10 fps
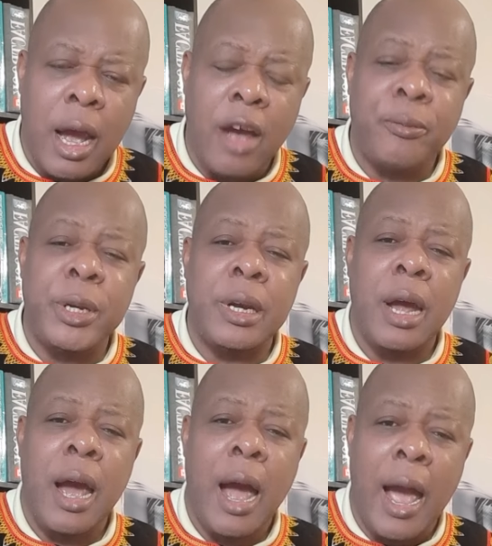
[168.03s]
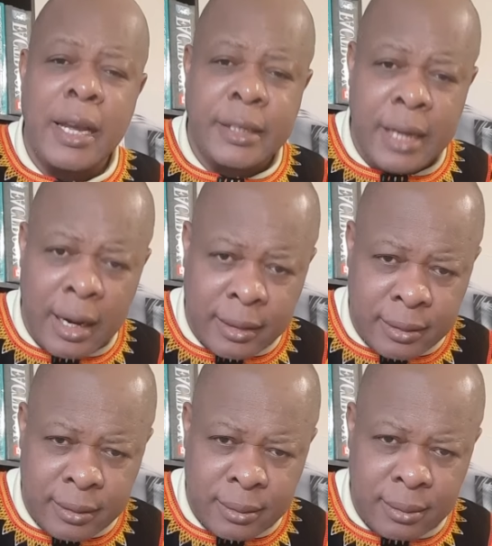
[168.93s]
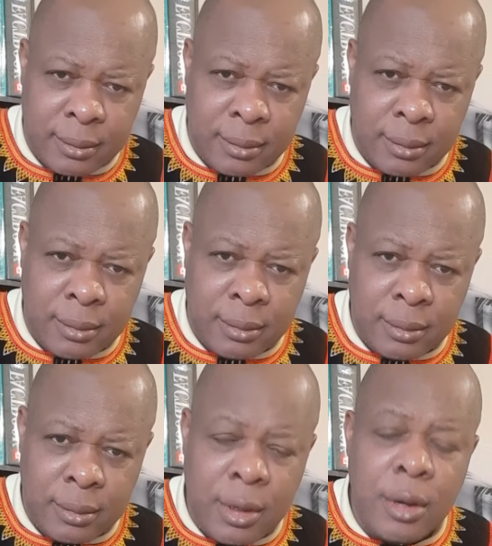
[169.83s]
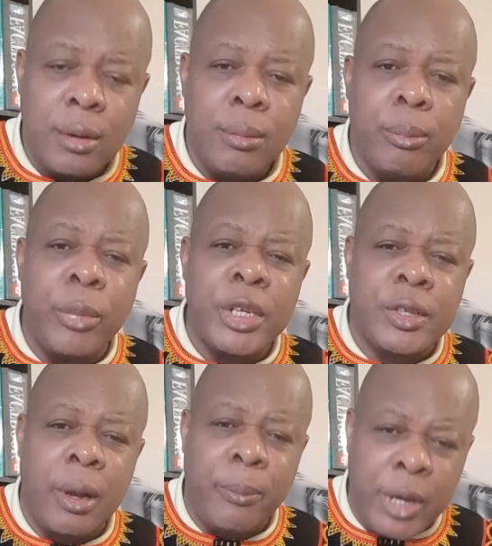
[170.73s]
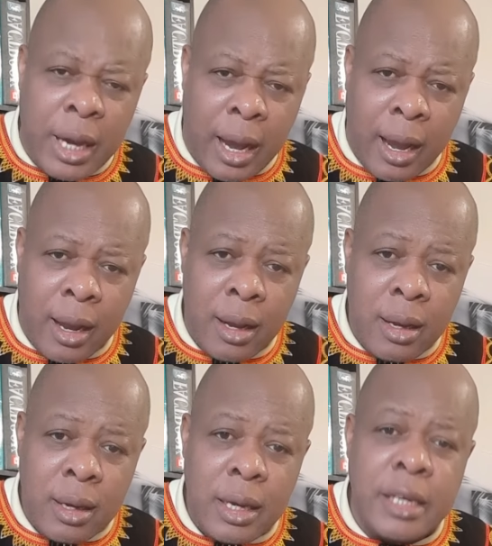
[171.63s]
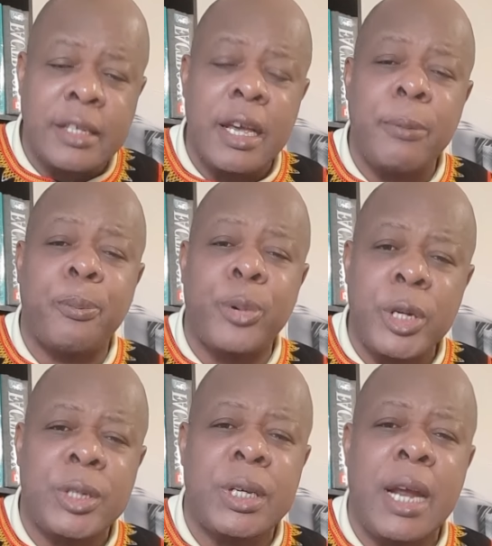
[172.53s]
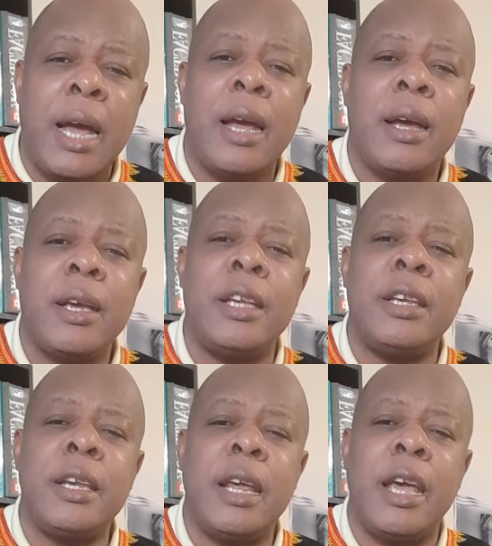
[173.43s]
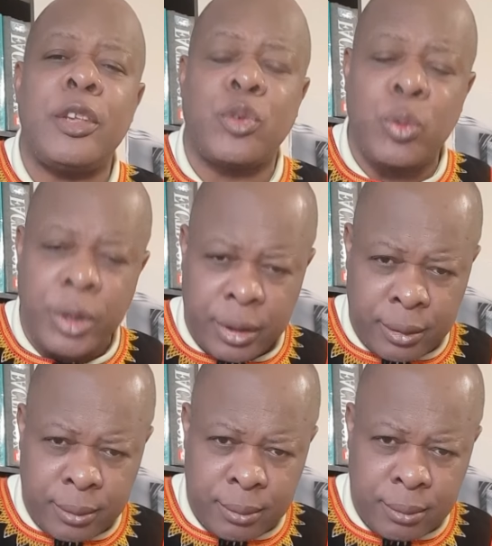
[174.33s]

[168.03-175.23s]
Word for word: have been hijacked. Mr. Biya is a prisoner in Etoudi